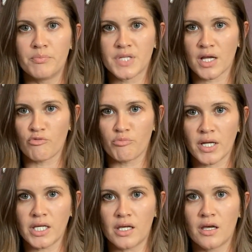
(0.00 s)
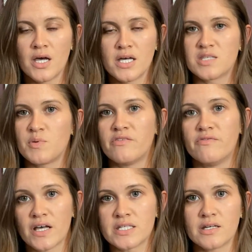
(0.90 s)
ton of money to be
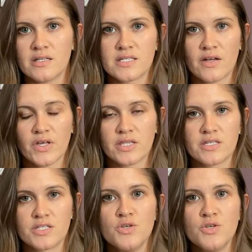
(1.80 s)
investing in stuff like this.